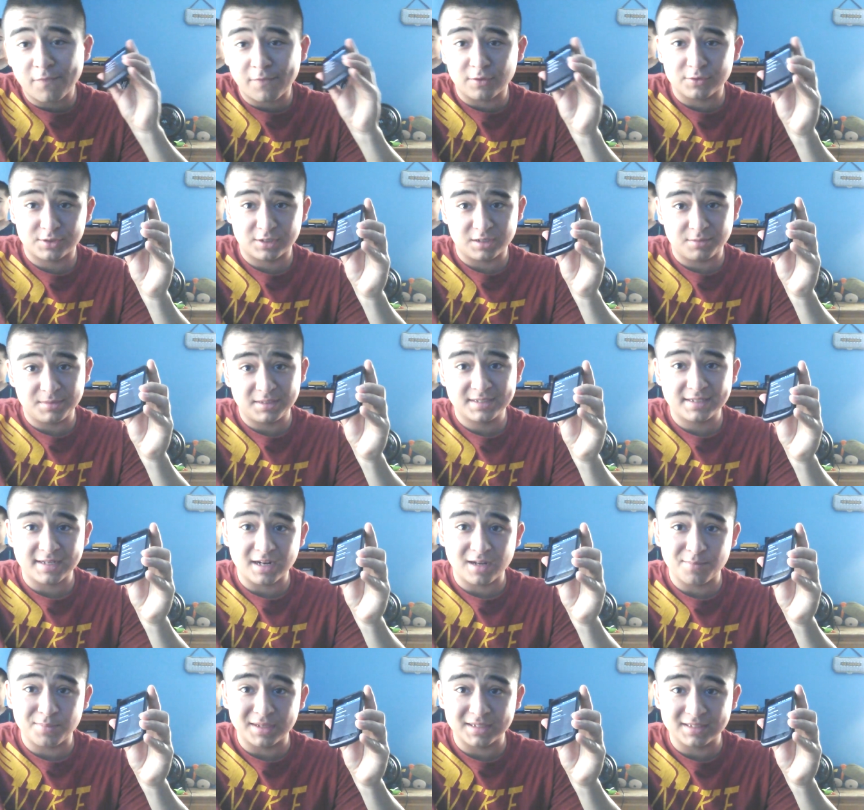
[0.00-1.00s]
are going to be set up
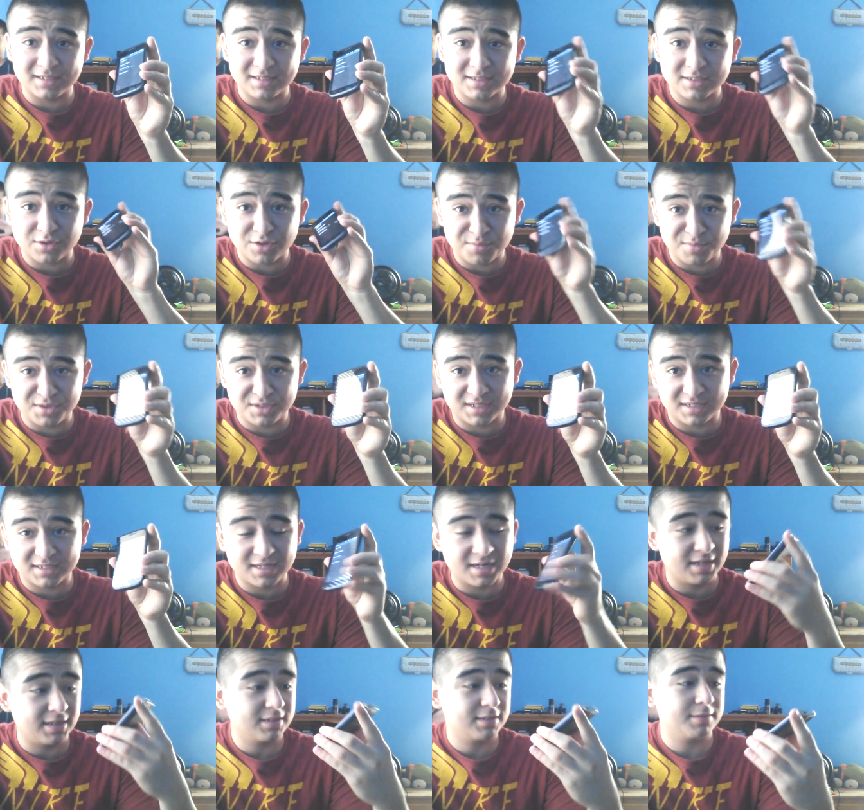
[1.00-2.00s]
like this on their music
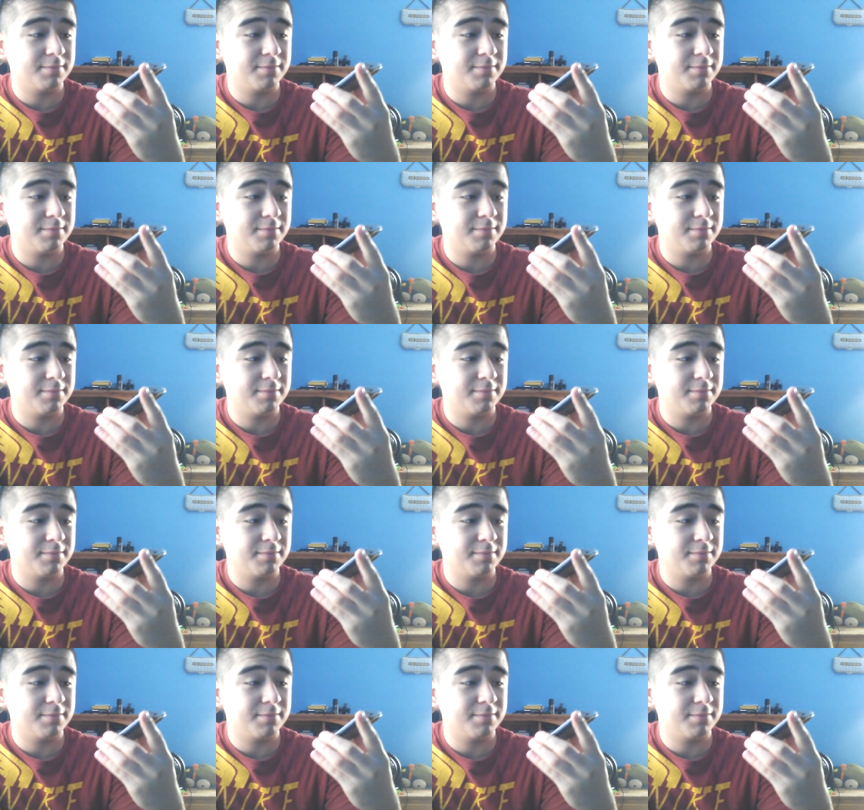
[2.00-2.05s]
settings.